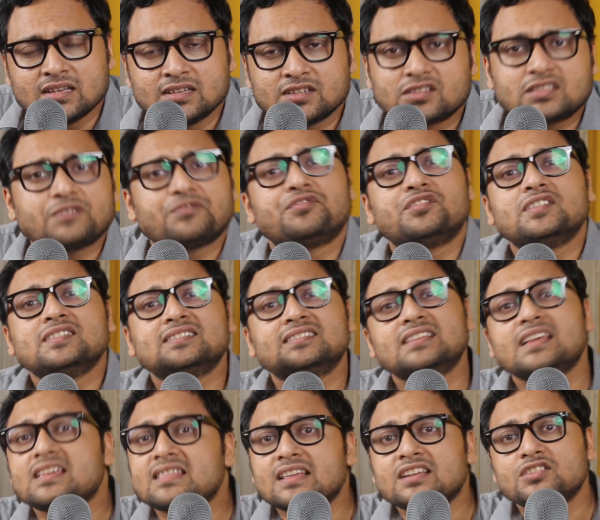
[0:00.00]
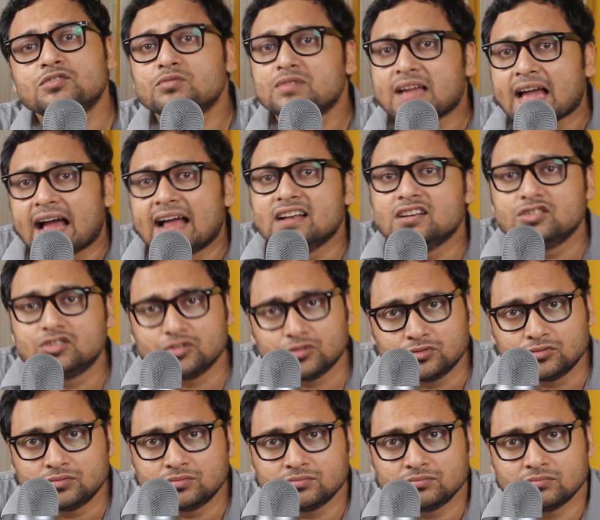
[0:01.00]
so the first thing that you can
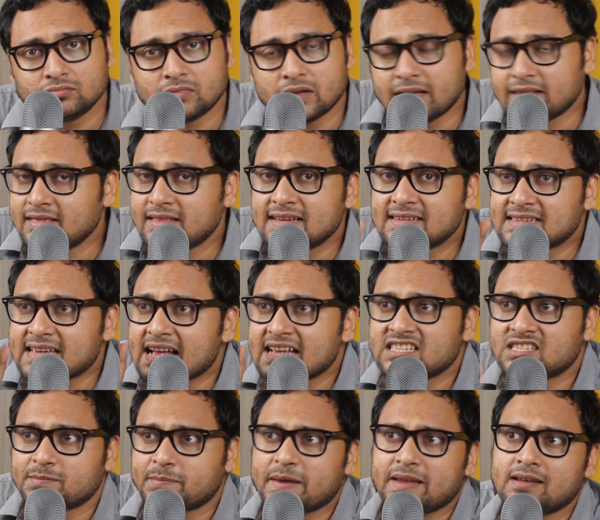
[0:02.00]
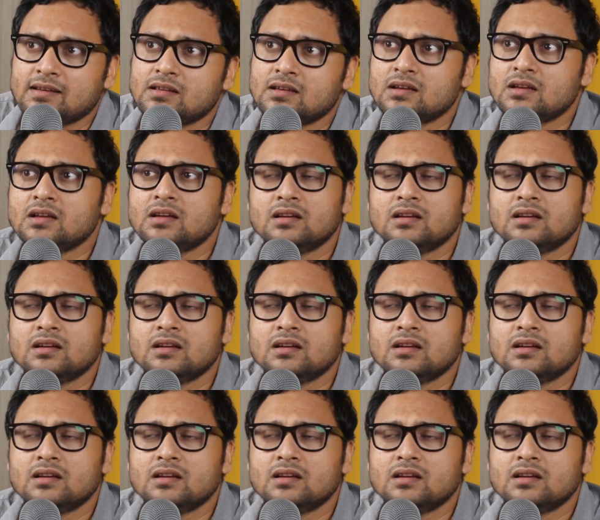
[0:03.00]
do and this has been